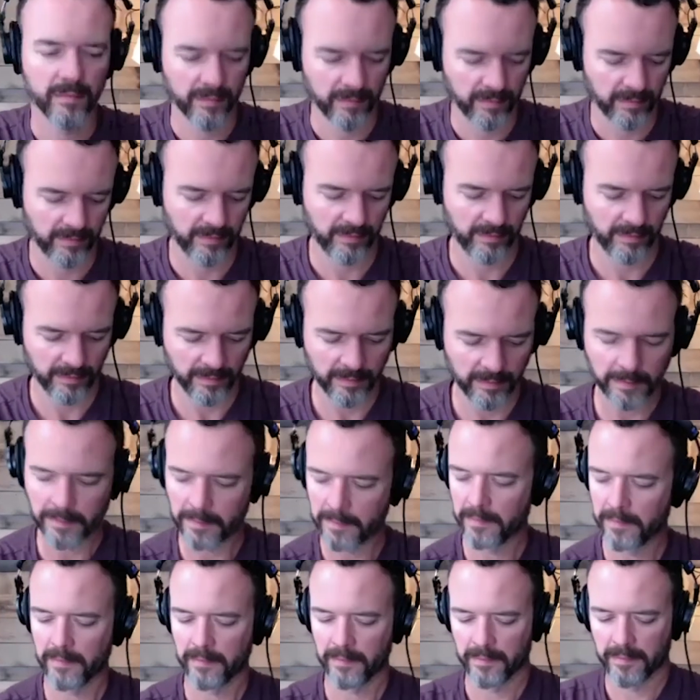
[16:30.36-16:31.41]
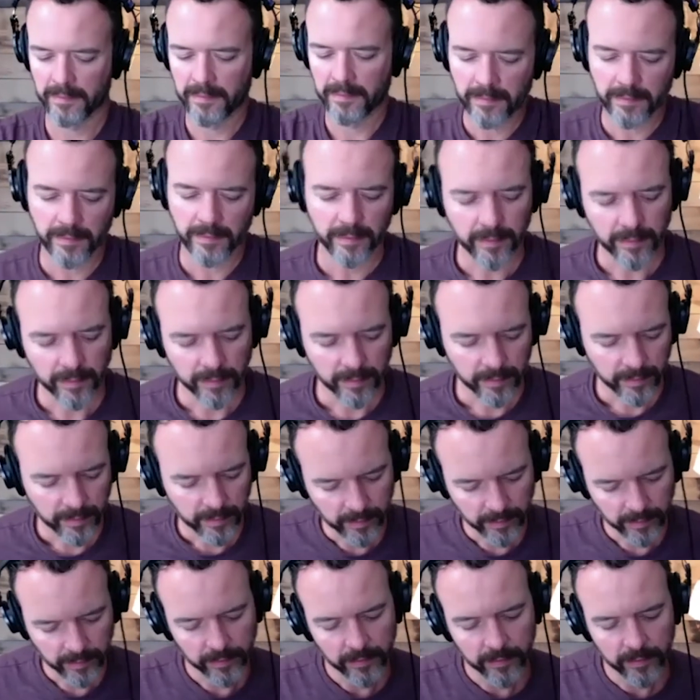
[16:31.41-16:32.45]
it, they wanted to have a
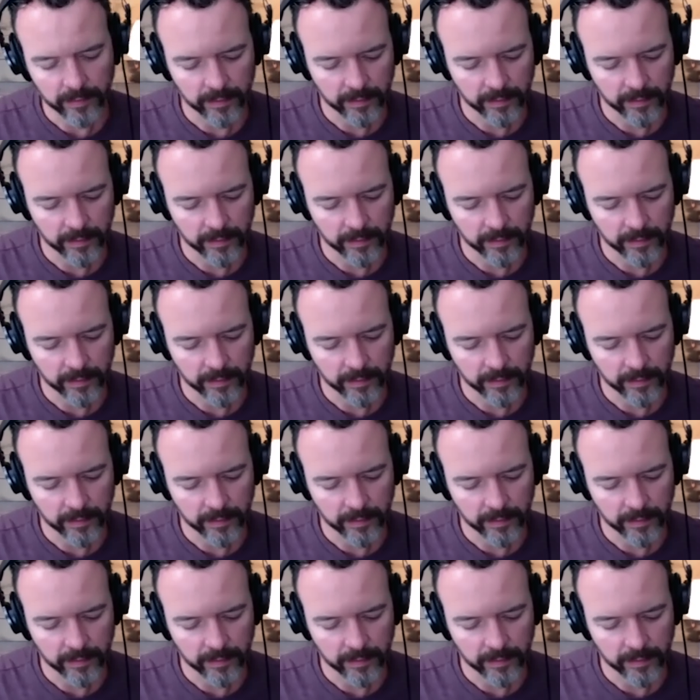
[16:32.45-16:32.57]
very,